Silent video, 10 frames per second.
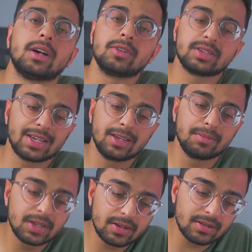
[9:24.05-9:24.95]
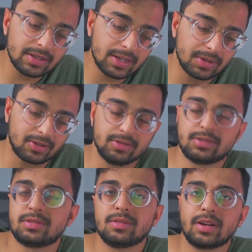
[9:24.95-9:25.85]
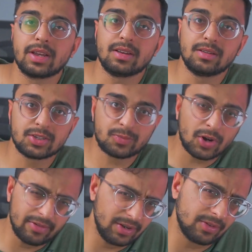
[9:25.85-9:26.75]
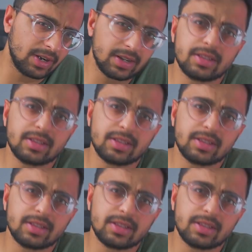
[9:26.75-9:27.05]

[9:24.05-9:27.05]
I'm gonna say immediately, because again, it's private, right?